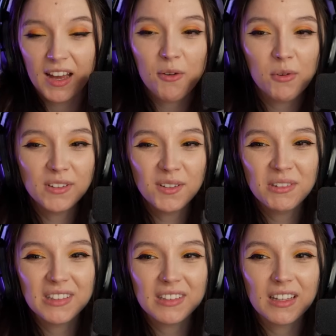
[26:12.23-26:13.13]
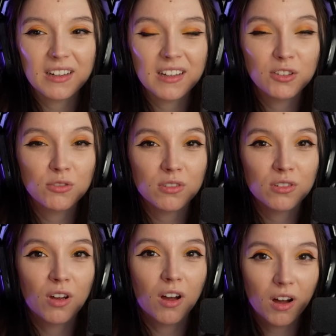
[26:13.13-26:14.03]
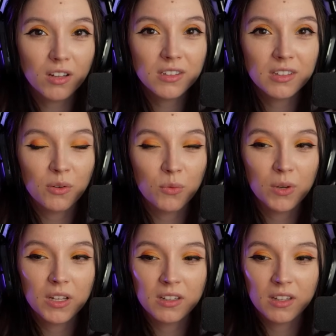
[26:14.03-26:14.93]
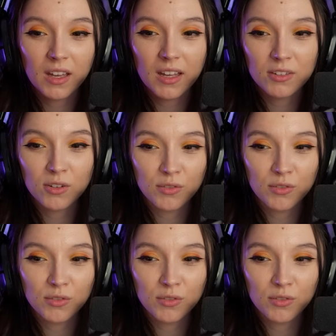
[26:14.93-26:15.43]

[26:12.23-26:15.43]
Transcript: I wonder what the director thought when he had all